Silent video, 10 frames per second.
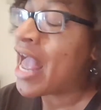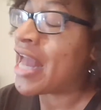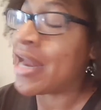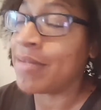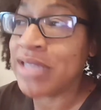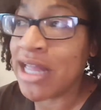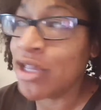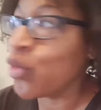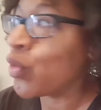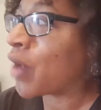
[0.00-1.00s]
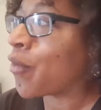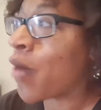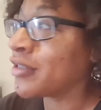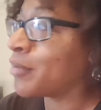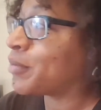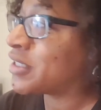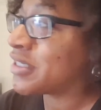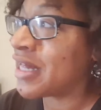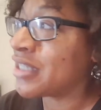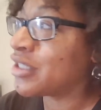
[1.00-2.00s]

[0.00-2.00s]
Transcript: And I'm telling you, when I walked up into that